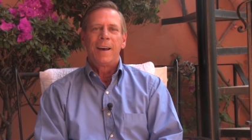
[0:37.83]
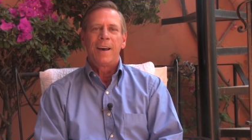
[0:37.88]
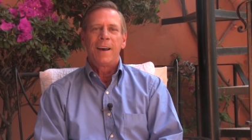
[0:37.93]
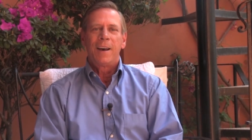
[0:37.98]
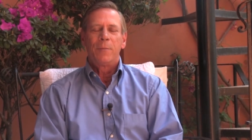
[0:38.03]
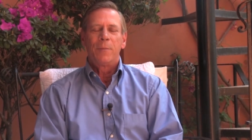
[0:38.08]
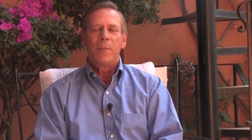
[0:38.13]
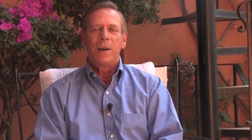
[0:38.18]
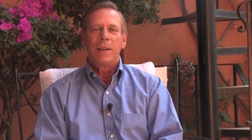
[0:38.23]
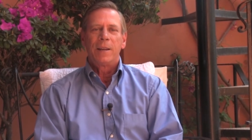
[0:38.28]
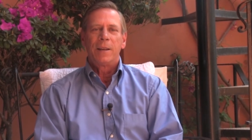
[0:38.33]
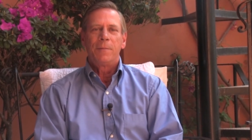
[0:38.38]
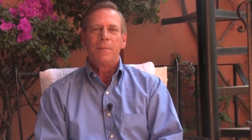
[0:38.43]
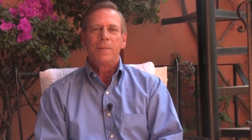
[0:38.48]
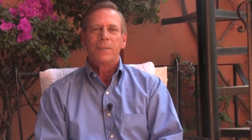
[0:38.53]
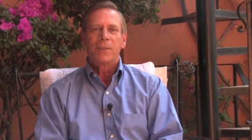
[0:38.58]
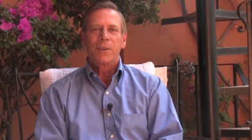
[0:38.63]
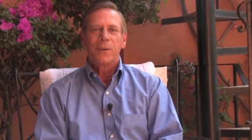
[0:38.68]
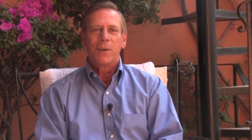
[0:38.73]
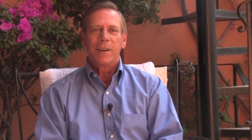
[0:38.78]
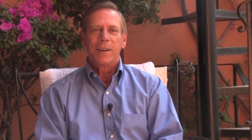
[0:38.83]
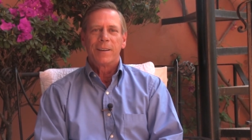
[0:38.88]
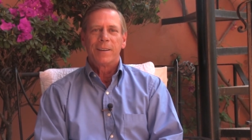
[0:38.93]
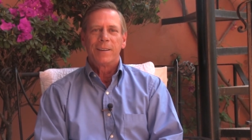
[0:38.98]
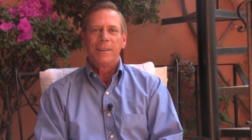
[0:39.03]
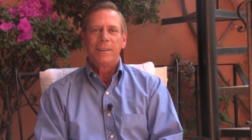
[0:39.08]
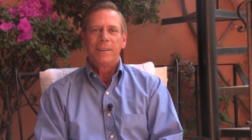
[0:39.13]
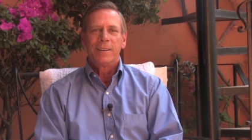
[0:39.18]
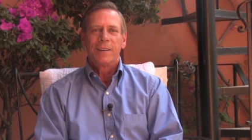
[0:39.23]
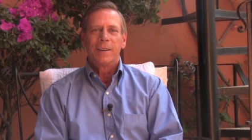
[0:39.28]
Hi, my name is Greg.
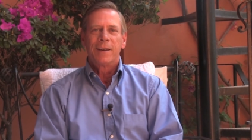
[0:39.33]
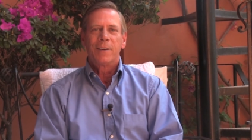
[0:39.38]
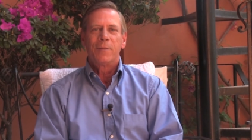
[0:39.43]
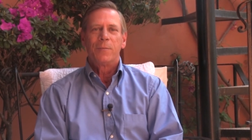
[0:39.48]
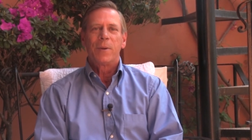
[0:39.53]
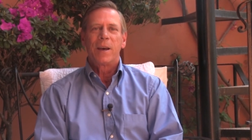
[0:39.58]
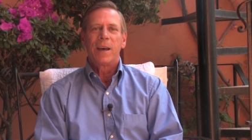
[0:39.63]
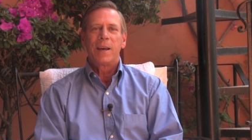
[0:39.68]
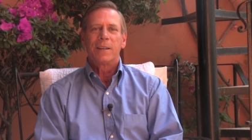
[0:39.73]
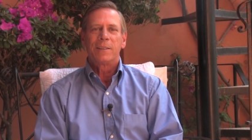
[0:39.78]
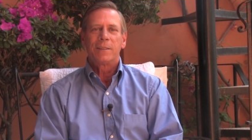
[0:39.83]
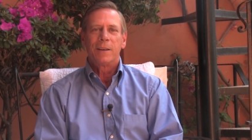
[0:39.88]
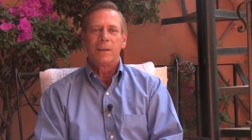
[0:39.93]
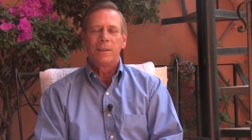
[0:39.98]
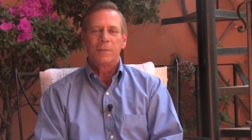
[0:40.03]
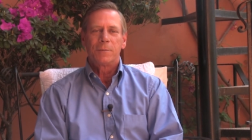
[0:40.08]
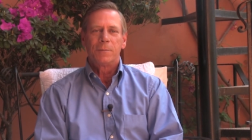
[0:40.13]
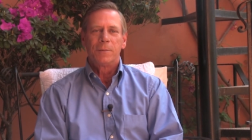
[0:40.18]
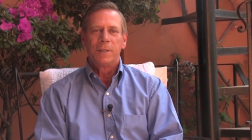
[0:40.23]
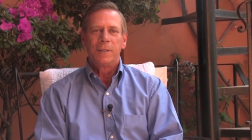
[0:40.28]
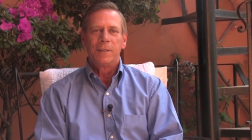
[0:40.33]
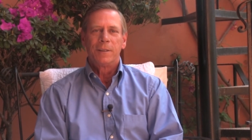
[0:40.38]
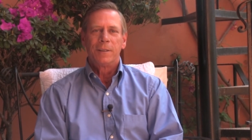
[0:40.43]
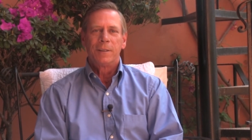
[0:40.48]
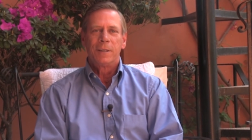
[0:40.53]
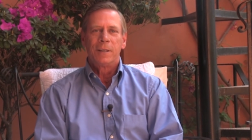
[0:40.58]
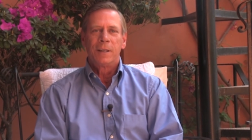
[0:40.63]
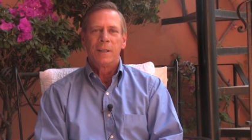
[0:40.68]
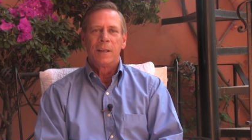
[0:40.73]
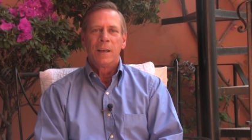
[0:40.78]
I'm Pat's husband,
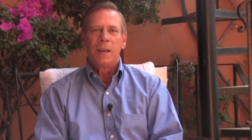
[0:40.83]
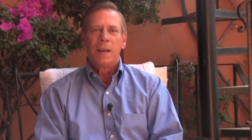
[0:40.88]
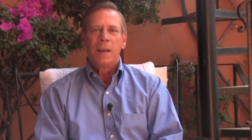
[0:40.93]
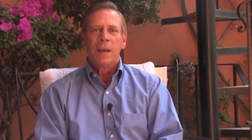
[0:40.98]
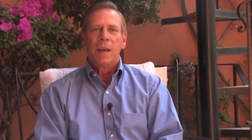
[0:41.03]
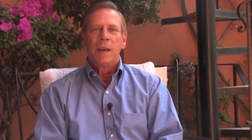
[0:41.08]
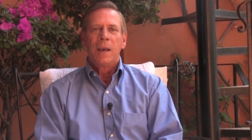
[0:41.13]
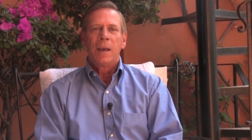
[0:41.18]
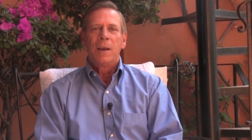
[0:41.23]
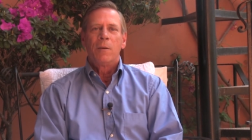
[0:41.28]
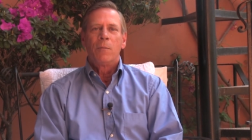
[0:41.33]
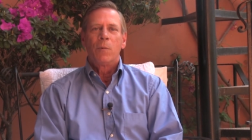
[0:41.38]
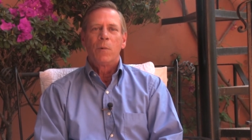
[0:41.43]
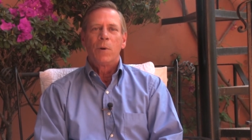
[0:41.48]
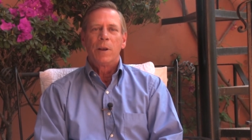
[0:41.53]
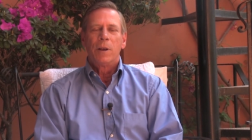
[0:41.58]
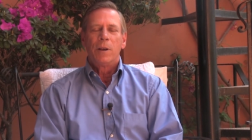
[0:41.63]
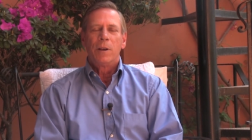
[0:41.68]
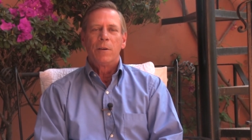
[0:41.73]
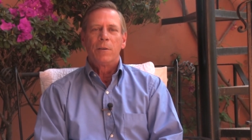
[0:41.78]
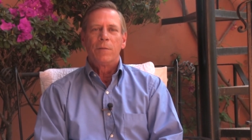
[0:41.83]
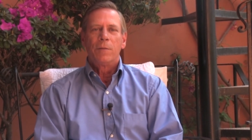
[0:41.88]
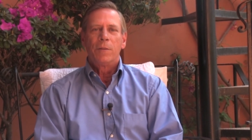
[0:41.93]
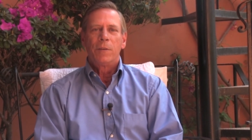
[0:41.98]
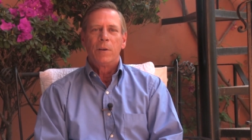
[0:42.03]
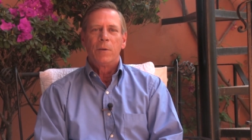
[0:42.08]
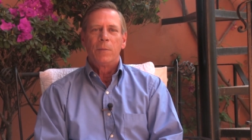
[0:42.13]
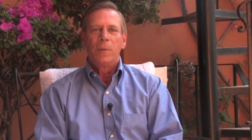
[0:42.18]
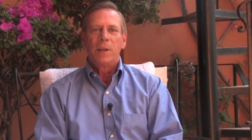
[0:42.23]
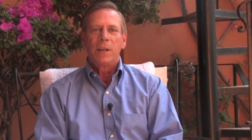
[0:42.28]
and we're here
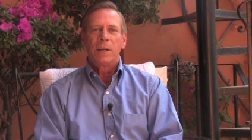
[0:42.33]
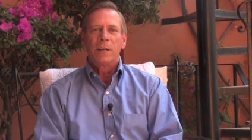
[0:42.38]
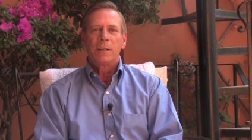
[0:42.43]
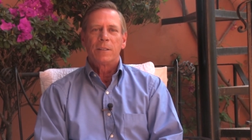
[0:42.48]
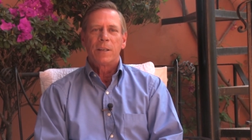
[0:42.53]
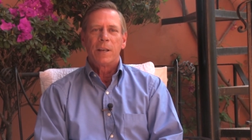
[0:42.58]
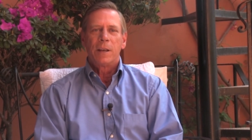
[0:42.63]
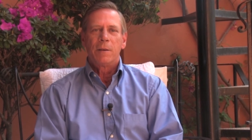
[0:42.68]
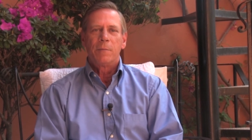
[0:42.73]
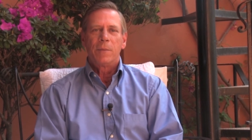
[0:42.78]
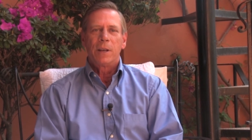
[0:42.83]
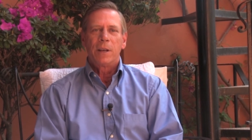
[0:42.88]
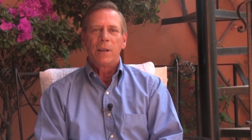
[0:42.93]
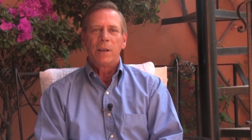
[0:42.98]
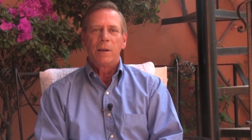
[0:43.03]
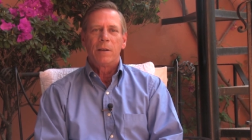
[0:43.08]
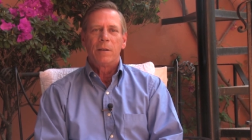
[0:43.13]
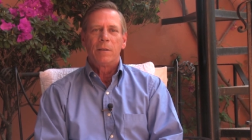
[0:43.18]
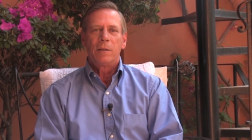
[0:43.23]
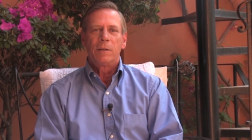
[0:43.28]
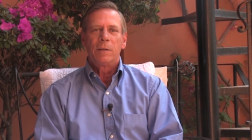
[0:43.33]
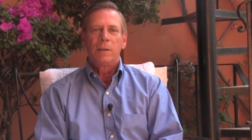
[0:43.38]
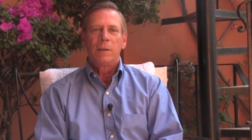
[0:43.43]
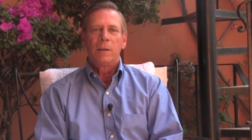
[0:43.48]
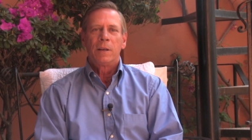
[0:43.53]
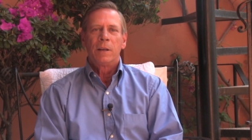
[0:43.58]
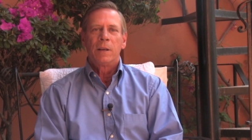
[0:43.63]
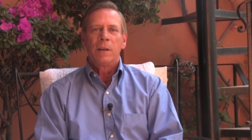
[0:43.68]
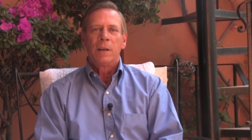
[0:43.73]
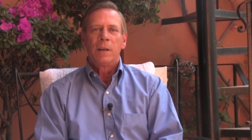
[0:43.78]
filming in San Miguel
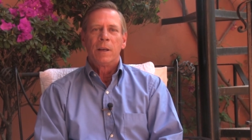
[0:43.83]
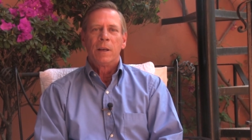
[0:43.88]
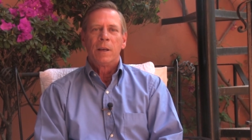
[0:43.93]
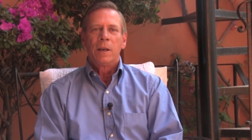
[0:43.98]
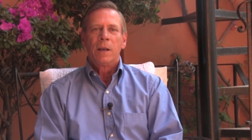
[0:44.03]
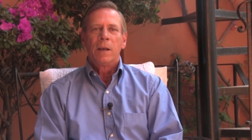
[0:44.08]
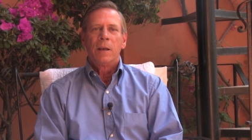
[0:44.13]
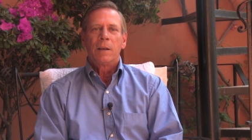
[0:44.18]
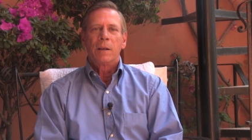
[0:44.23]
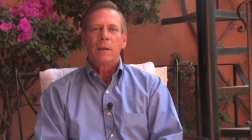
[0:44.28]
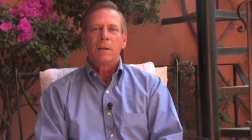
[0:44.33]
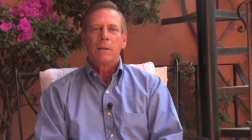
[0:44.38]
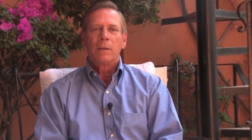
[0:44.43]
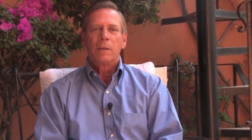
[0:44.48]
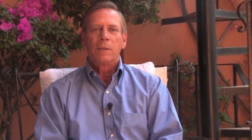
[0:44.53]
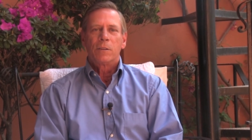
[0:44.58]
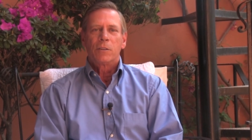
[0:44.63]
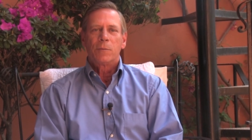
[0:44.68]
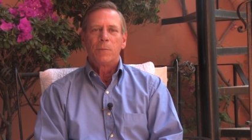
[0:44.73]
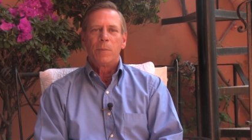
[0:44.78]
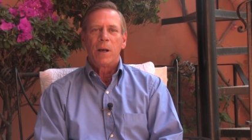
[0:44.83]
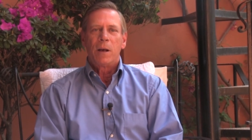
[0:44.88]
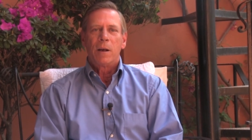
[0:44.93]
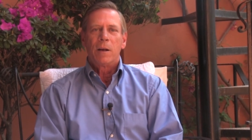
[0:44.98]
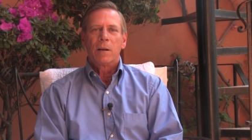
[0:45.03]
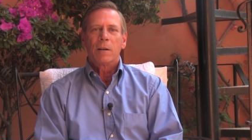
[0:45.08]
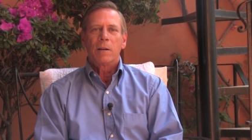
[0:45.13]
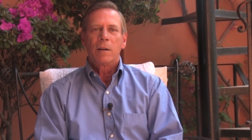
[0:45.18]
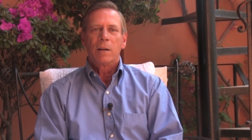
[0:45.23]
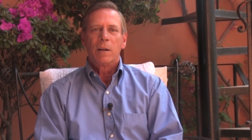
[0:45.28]
at
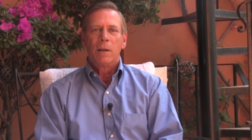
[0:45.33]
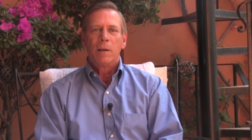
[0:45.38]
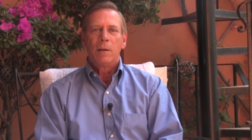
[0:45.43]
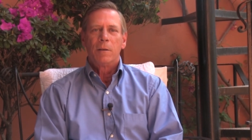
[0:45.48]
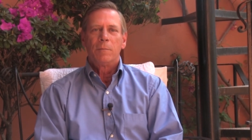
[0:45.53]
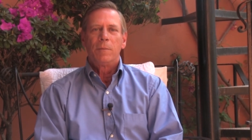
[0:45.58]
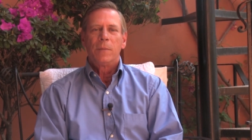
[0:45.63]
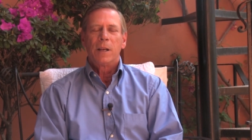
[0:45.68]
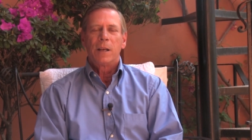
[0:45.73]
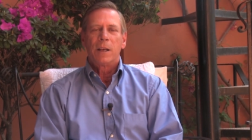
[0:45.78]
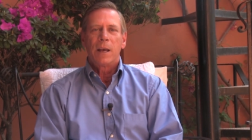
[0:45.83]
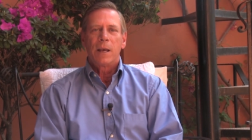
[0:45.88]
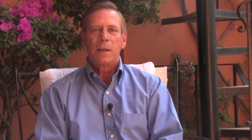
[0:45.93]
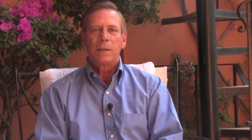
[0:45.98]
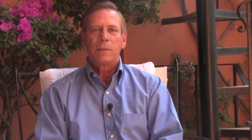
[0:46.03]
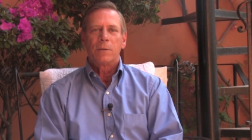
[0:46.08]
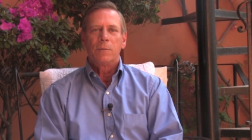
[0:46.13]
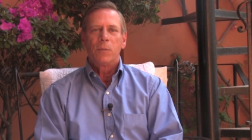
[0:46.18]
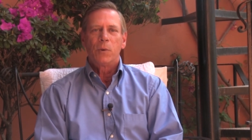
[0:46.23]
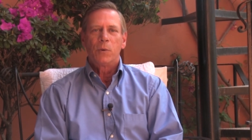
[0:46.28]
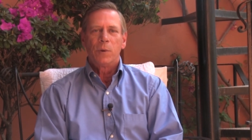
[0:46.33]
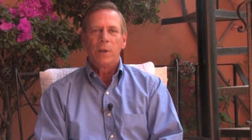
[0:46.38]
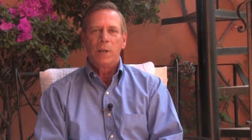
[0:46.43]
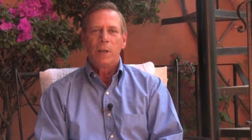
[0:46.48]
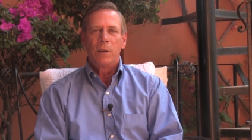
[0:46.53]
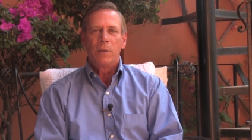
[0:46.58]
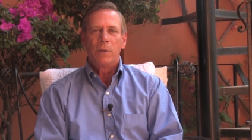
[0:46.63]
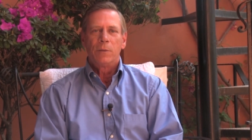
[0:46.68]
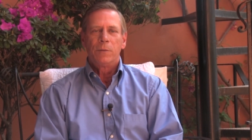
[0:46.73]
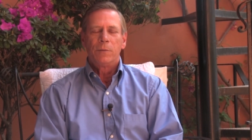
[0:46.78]
Spa Club Casa
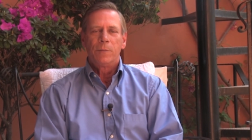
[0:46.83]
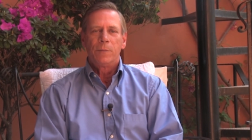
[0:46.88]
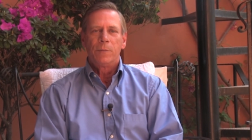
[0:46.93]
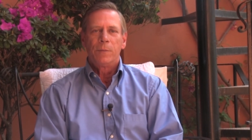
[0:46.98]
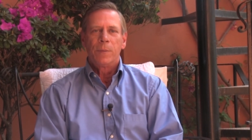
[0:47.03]
Marino.